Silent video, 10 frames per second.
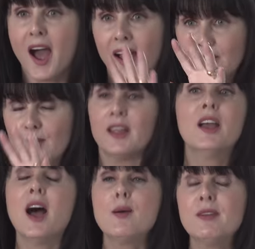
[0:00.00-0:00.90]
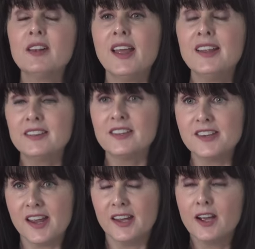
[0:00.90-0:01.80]
Anyway, a bit late in the
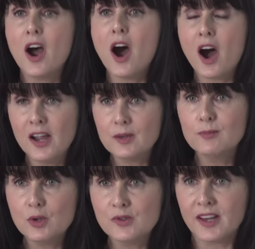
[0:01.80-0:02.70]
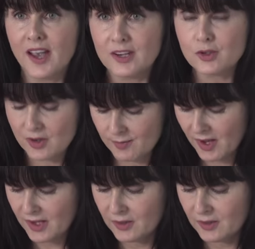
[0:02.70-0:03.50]
day, I am using hand cream.